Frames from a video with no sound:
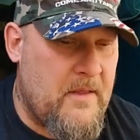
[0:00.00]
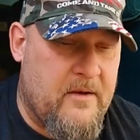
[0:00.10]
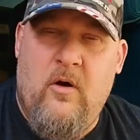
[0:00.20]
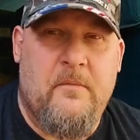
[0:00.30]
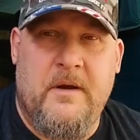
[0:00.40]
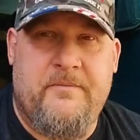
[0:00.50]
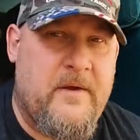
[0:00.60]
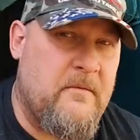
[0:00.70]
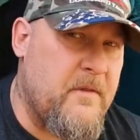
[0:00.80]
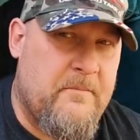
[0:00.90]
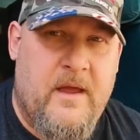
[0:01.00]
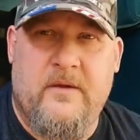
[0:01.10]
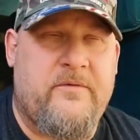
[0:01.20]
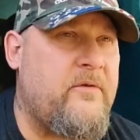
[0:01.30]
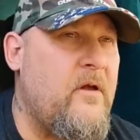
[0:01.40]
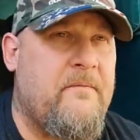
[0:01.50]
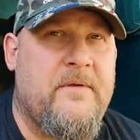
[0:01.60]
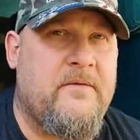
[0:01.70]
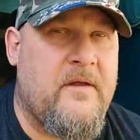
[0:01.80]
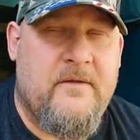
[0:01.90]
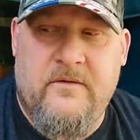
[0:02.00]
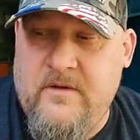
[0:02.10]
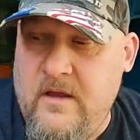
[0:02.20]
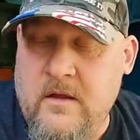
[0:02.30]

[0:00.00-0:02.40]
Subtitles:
like, oh, I'm going to feed him the best stuff, this and this.